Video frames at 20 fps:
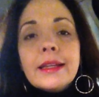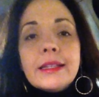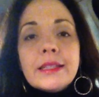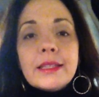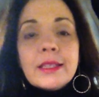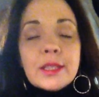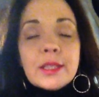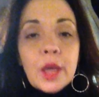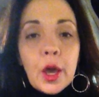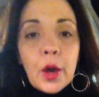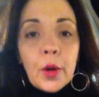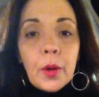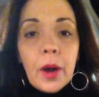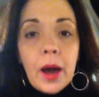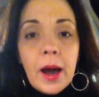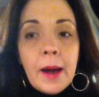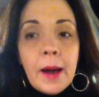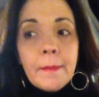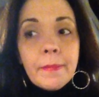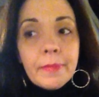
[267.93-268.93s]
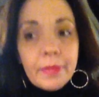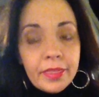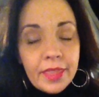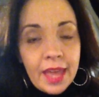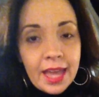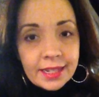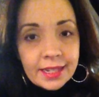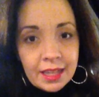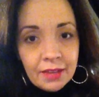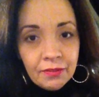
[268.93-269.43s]
So
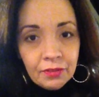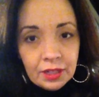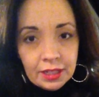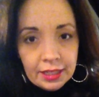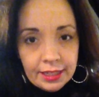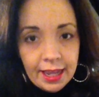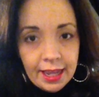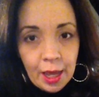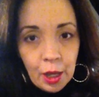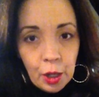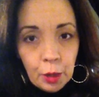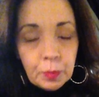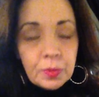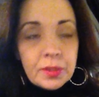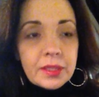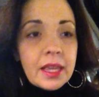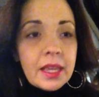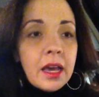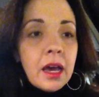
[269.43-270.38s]
that definitely helps.